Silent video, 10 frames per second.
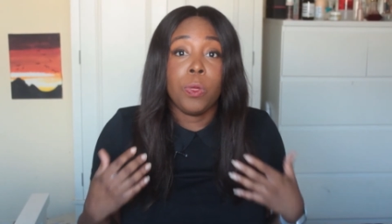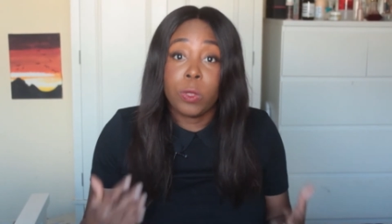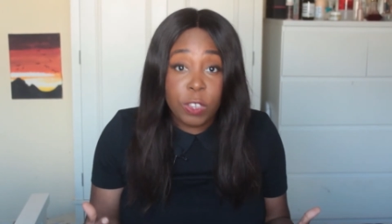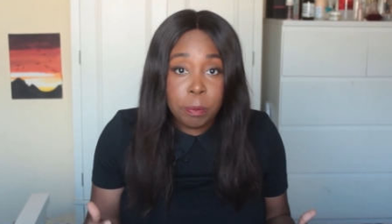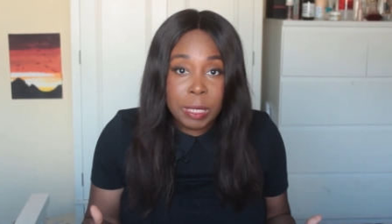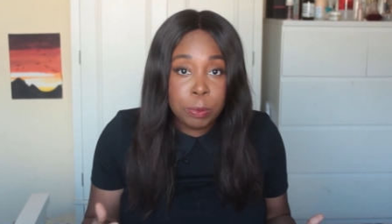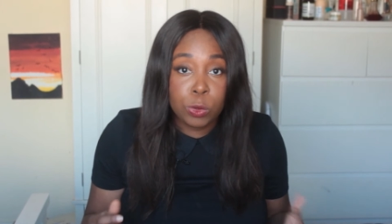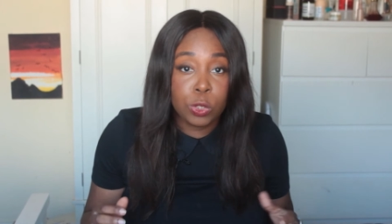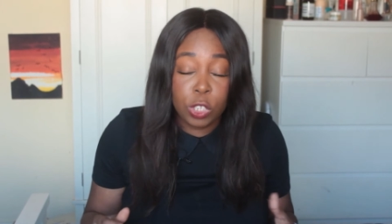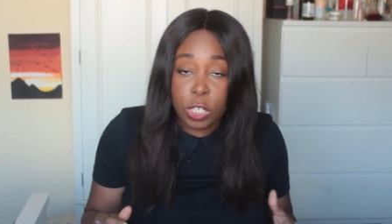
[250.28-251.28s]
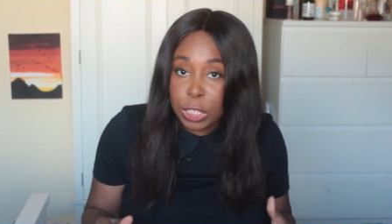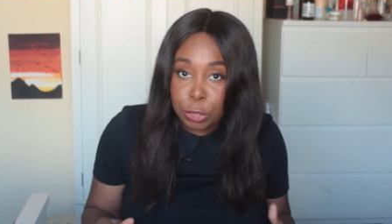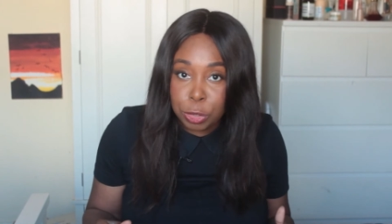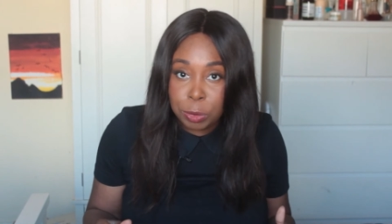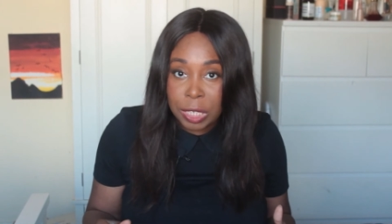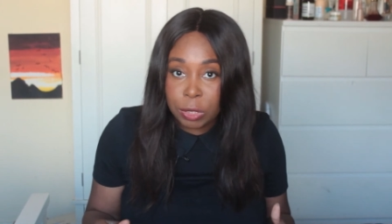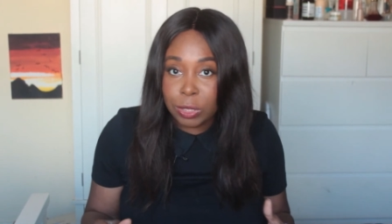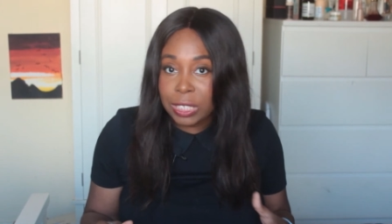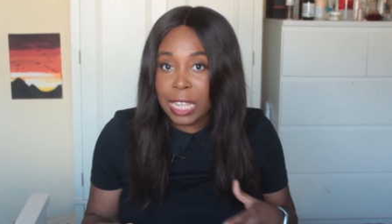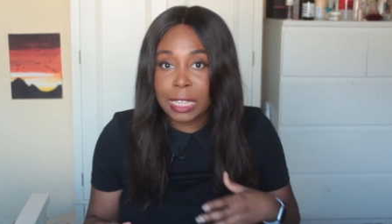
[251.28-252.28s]
some people start their YouTube
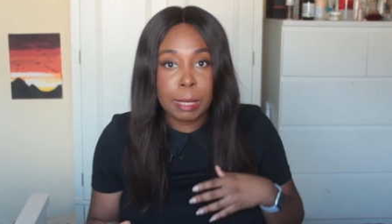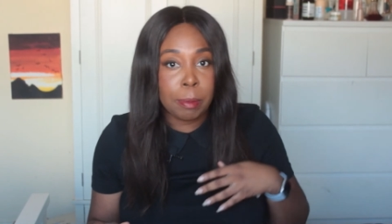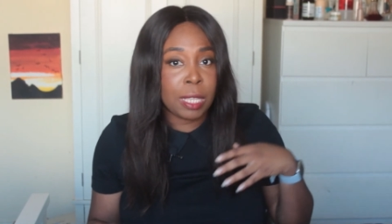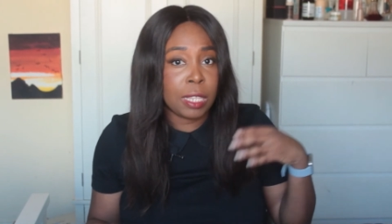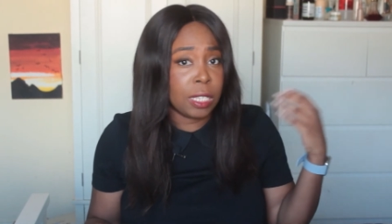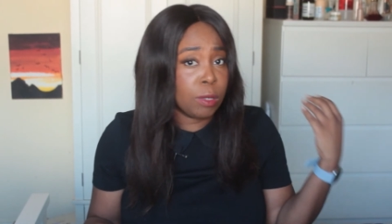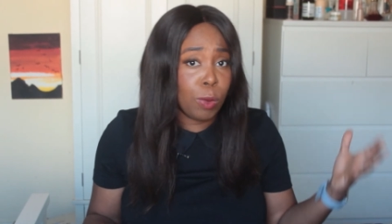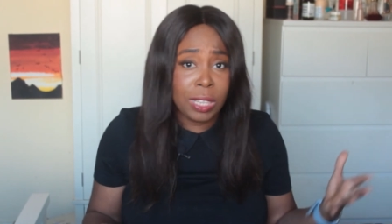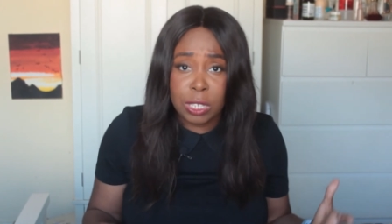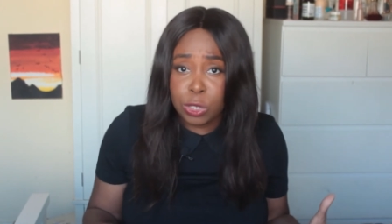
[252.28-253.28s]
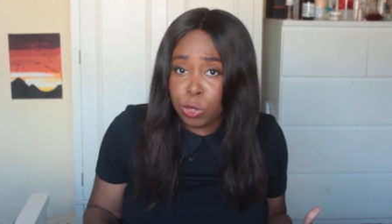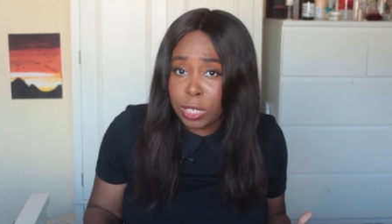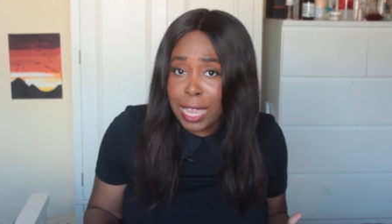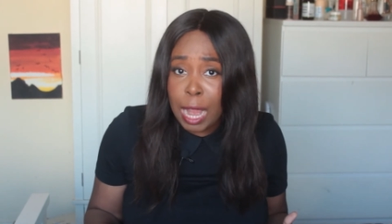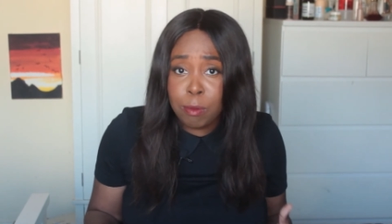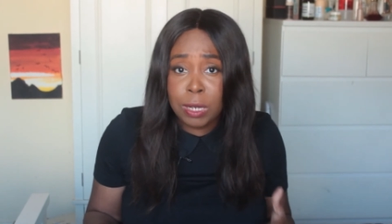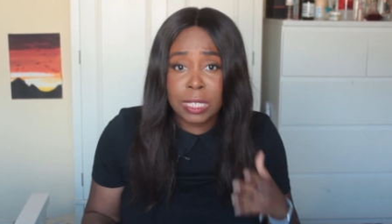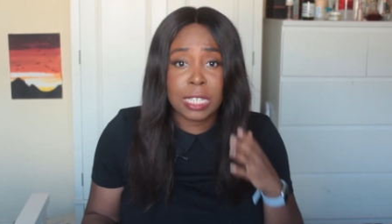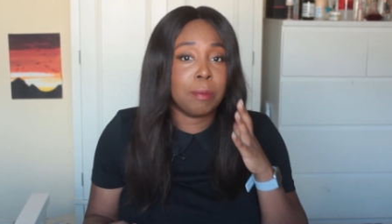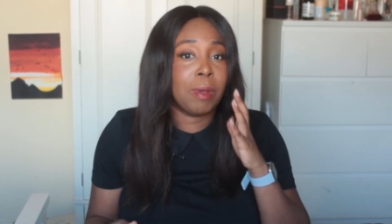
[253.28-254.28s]
channels and they buy the $1,000 cameras
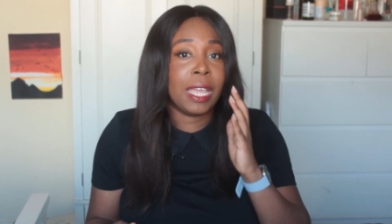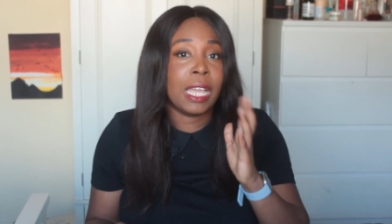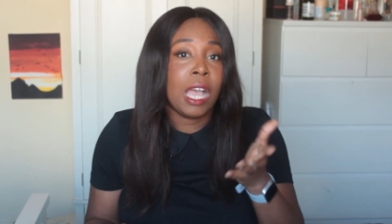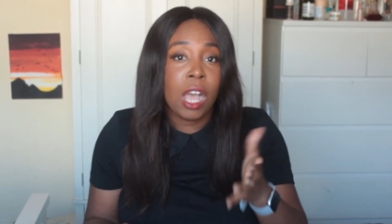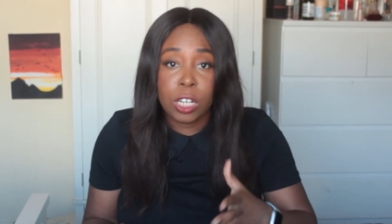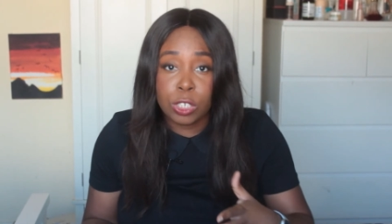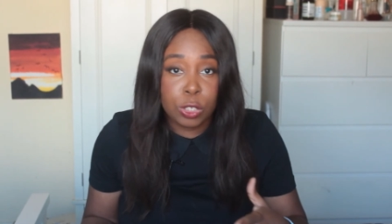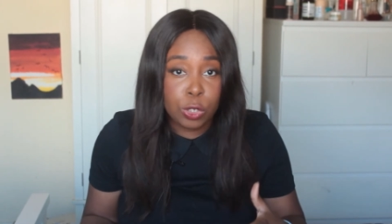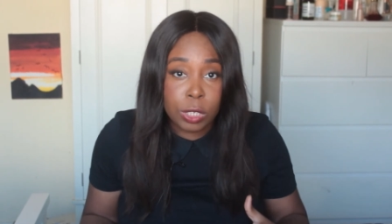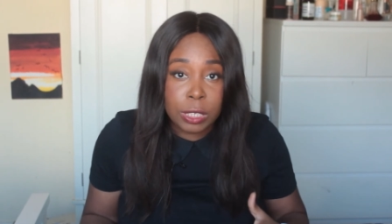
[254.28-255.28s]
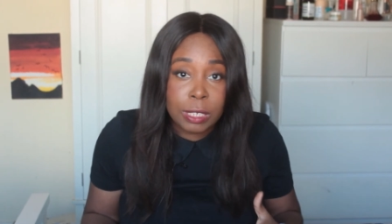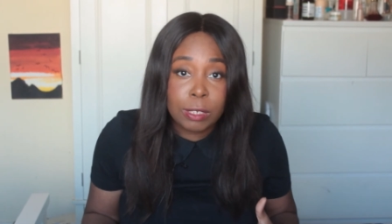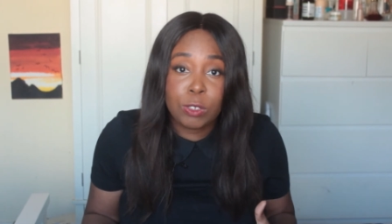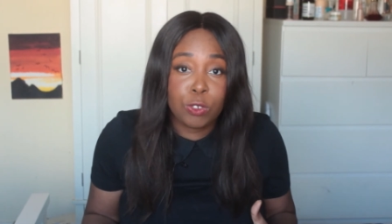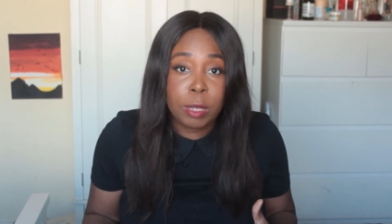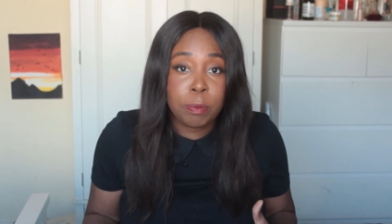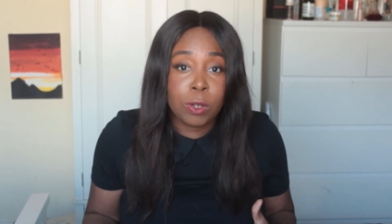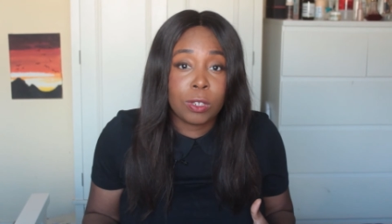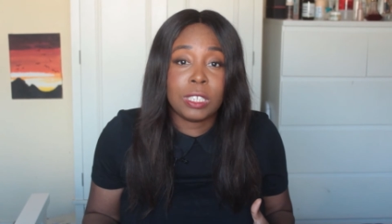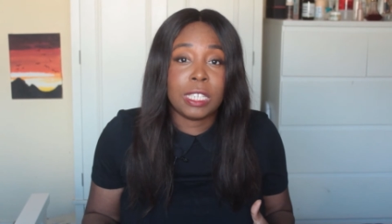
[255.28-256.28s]
and they're buying $100
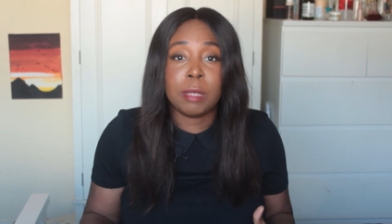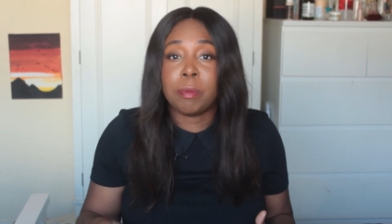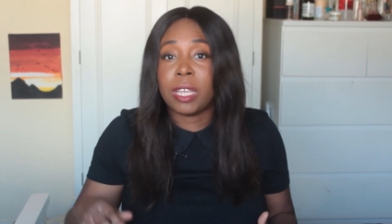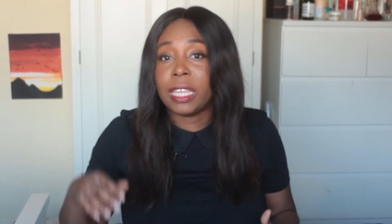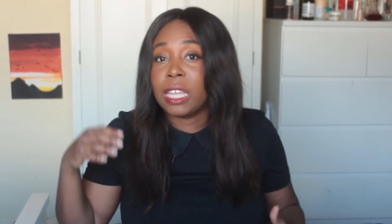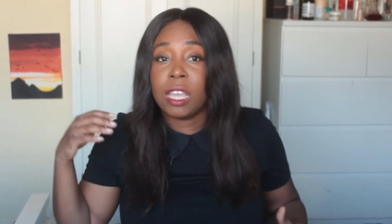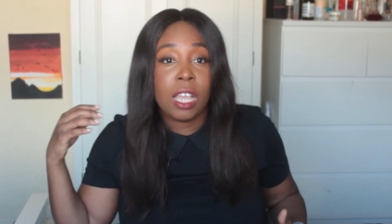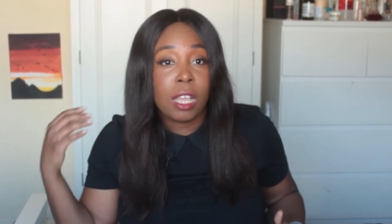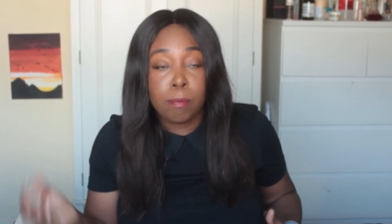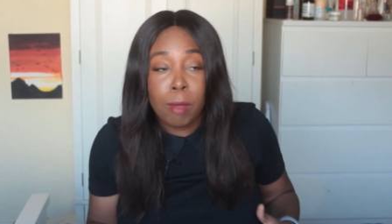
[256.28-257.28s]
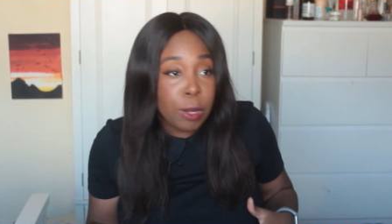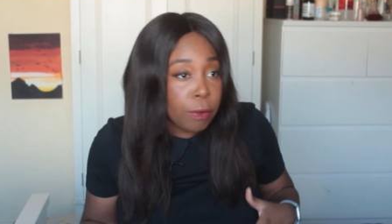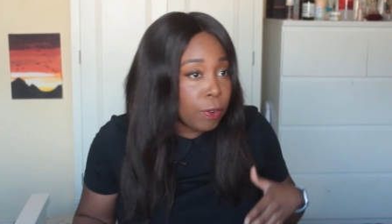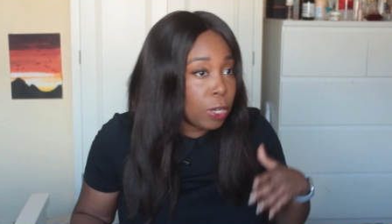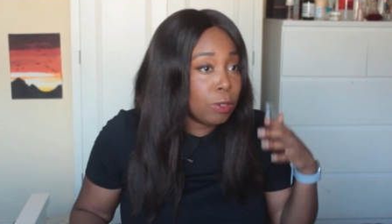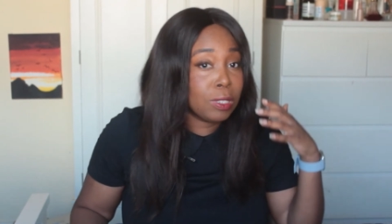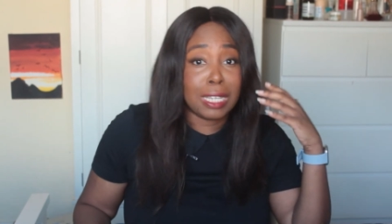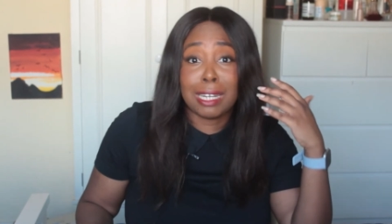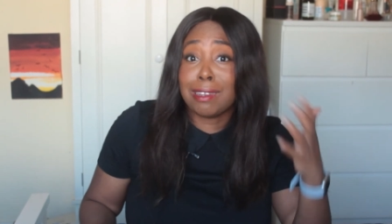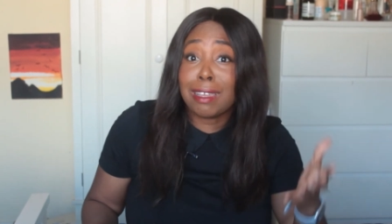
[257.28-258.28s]
tripods and they're buying microphones
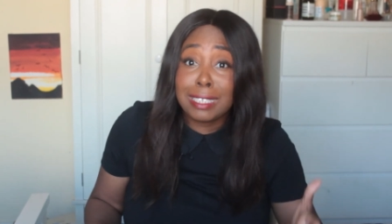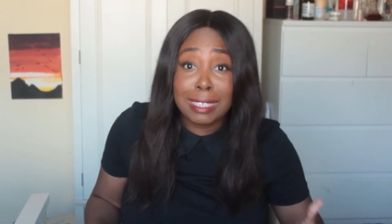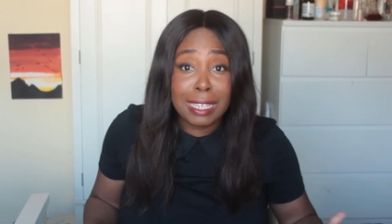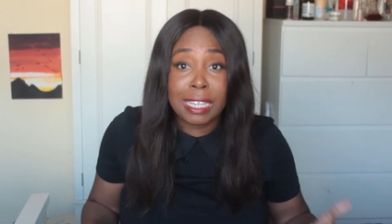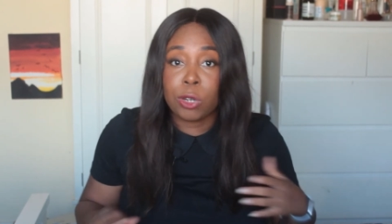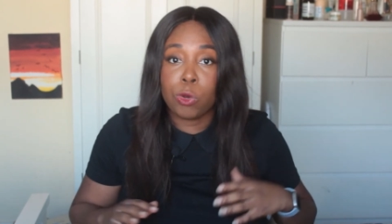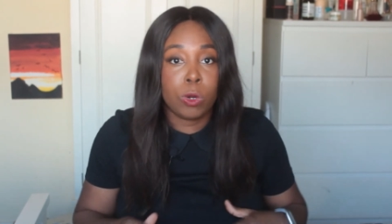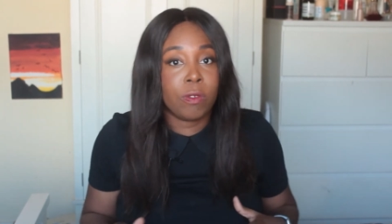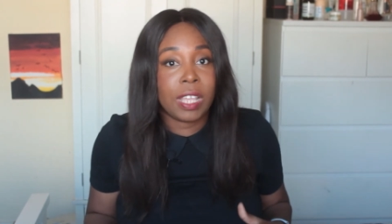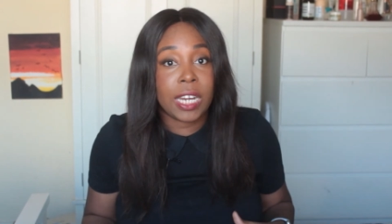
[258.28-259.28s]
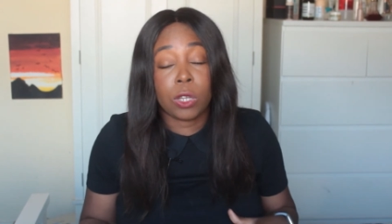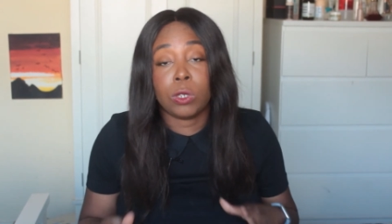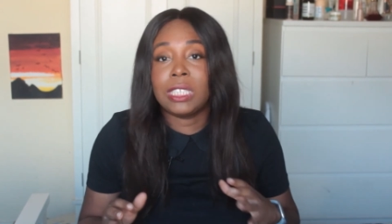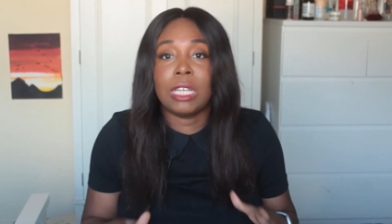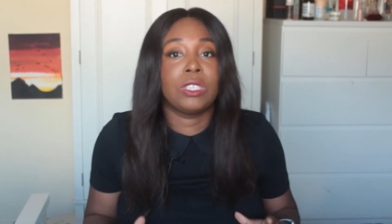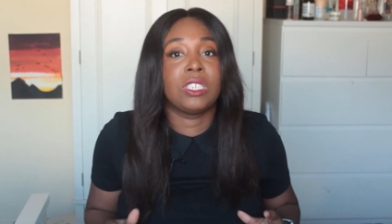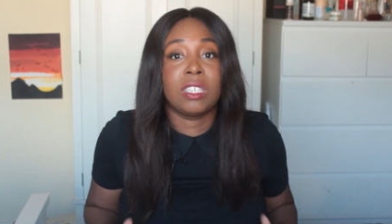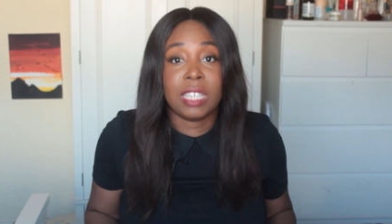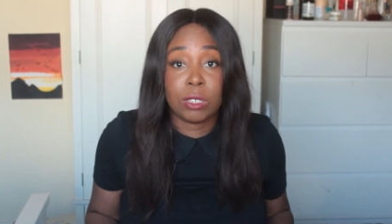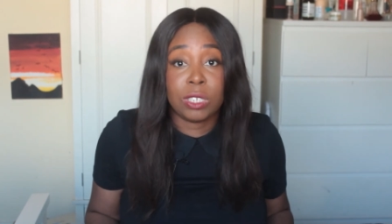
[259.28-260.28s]
and lighting and all of that, and it costs thousands
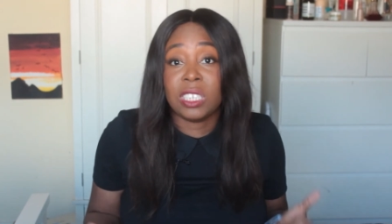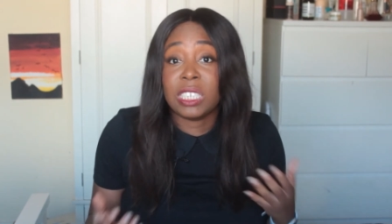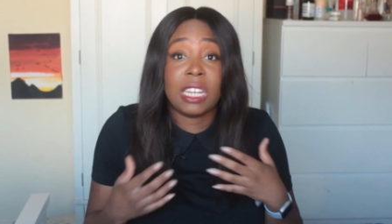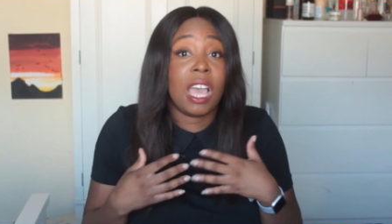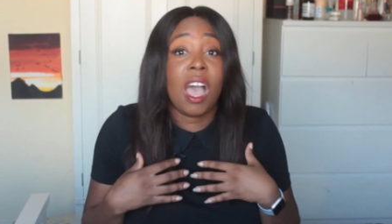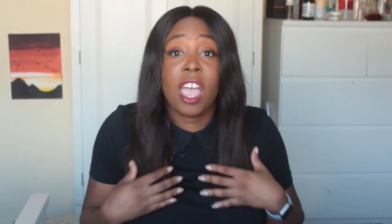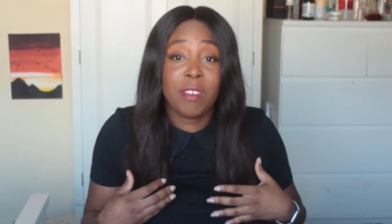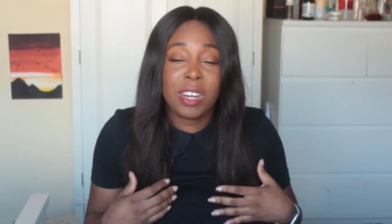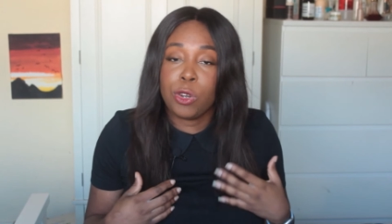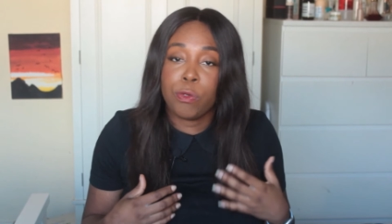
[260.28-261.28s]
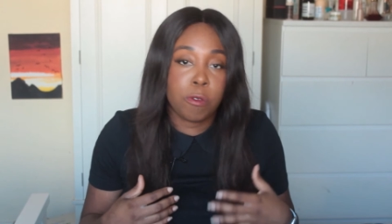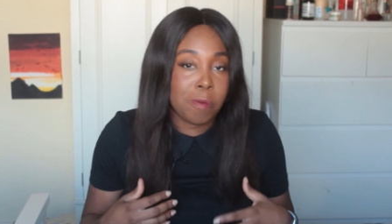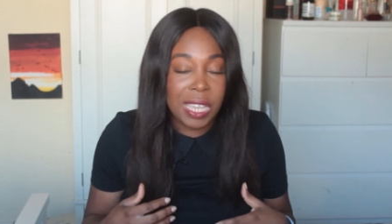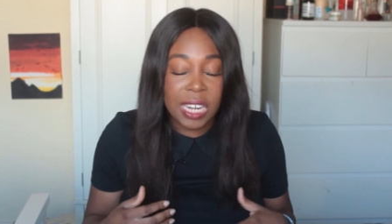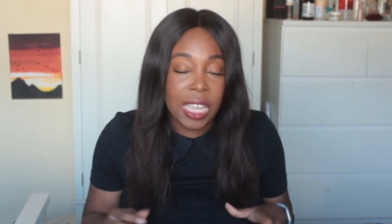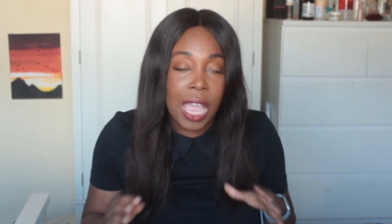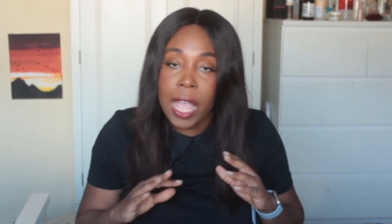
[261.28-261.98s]
and thousands. And I already knew from the beginning,